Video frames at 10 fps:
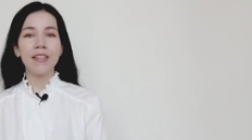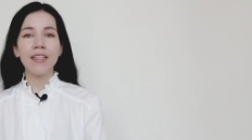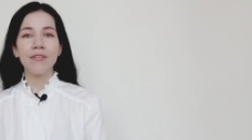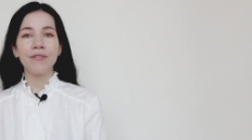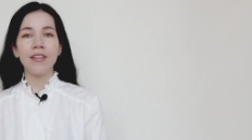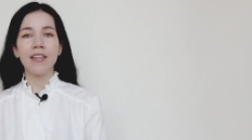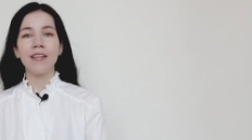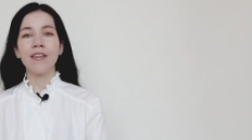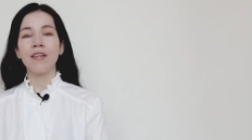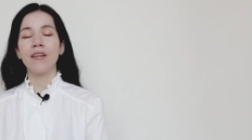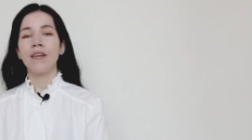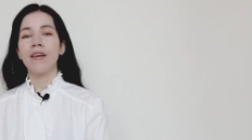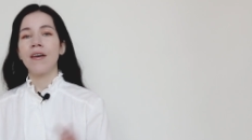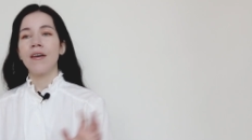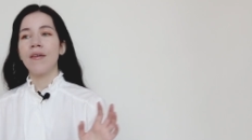live in
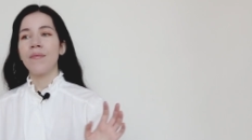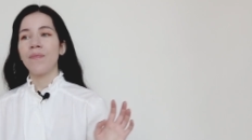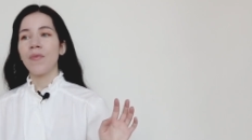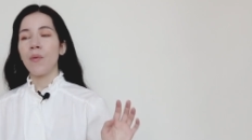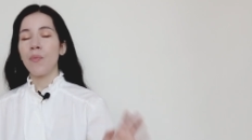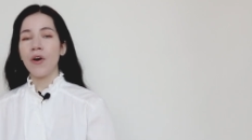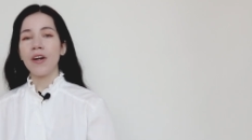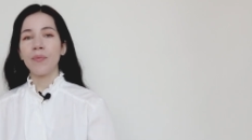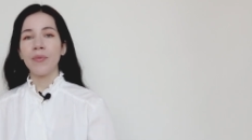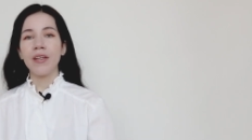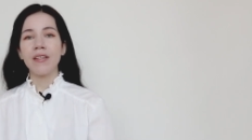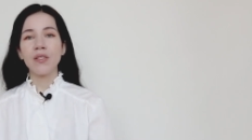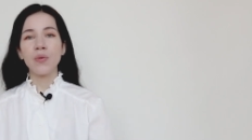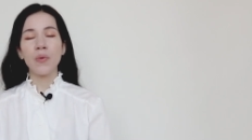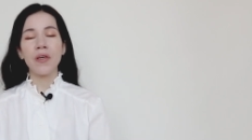
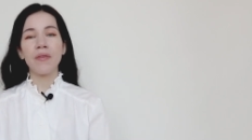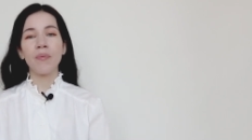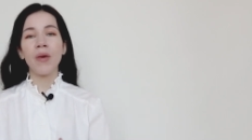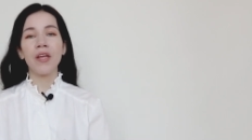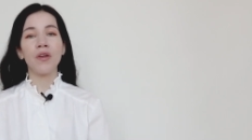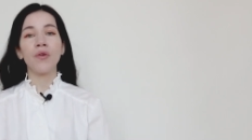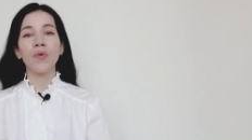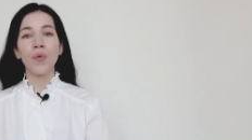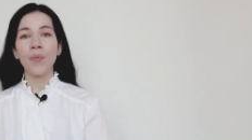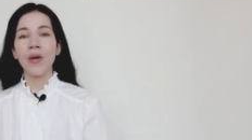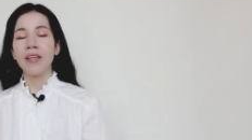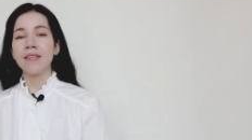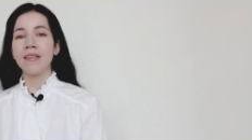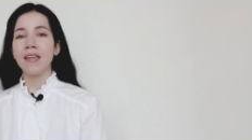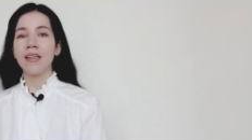apartments with many
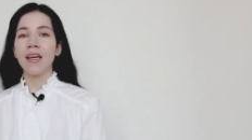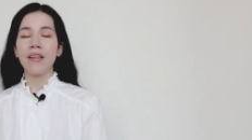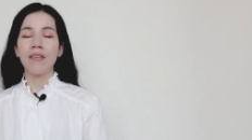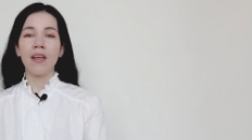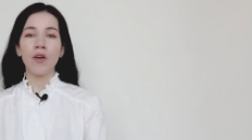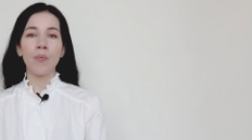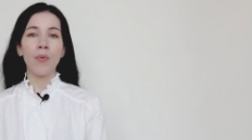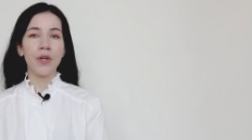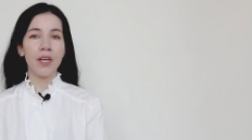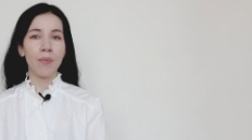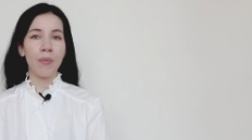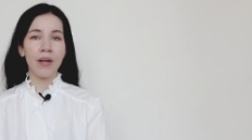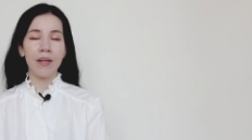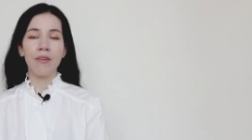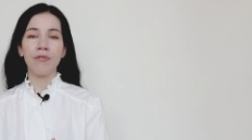roommates. They get their pocket
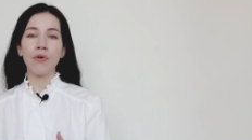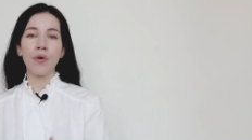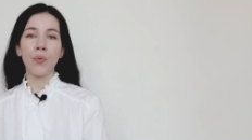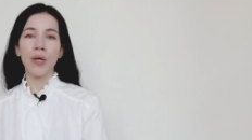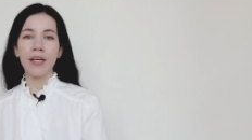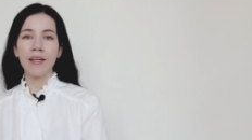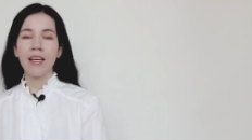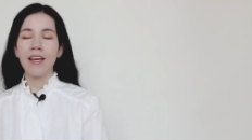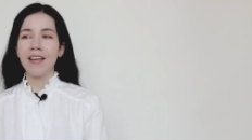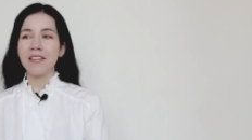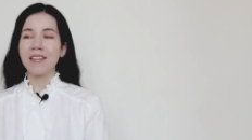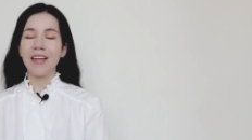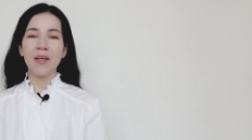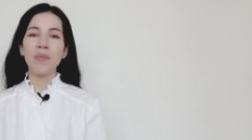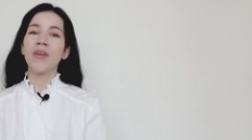money for a week. It's
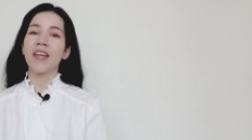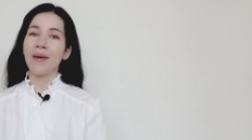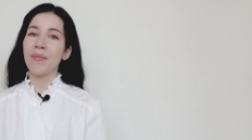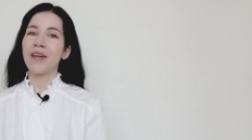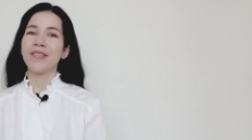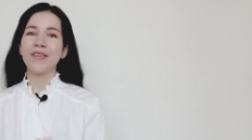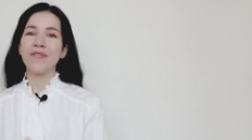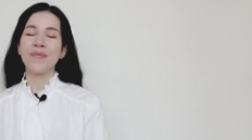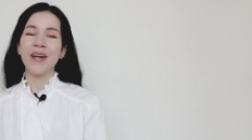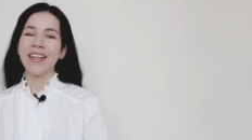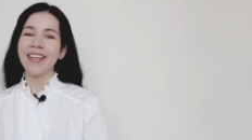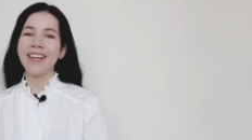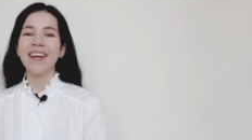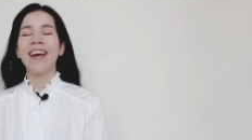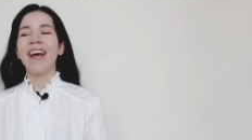not a big amount of
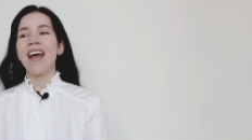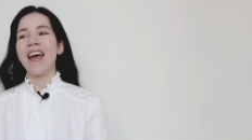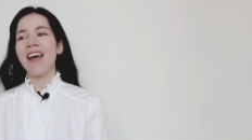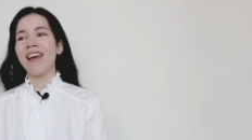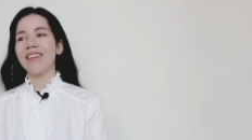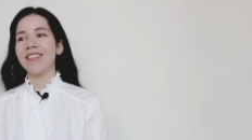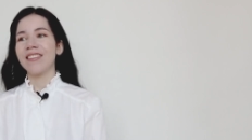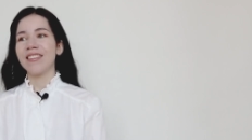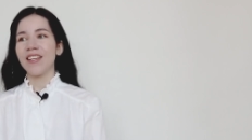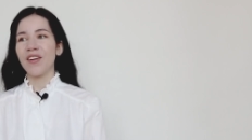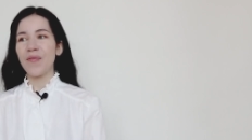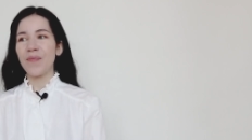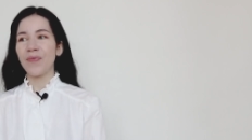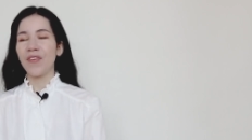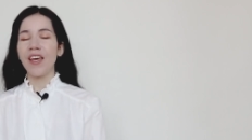money, and
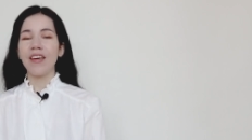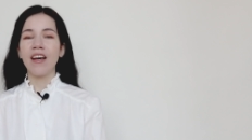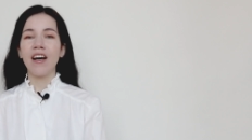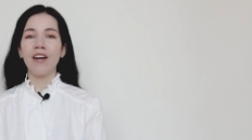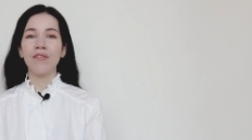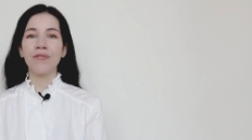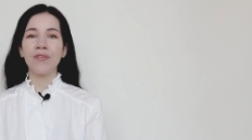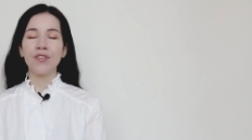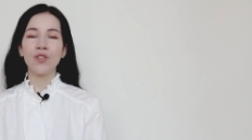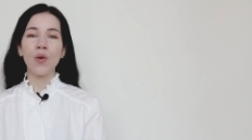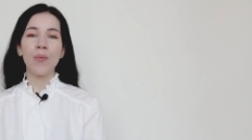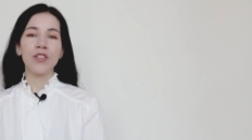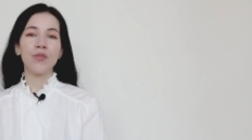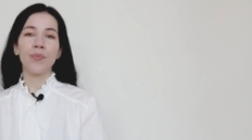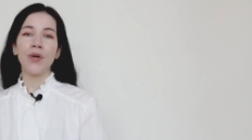they have so
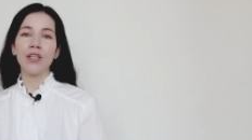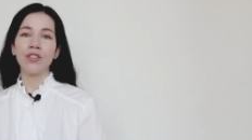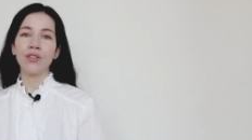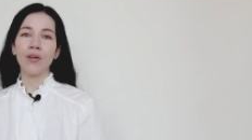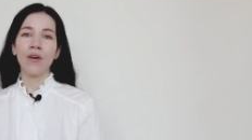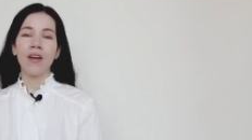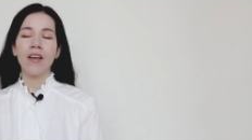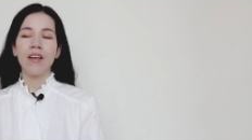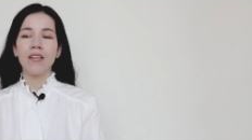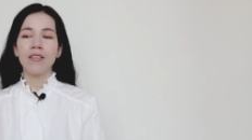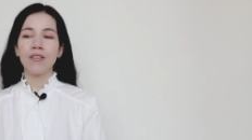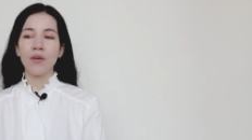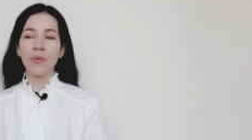much pressure, so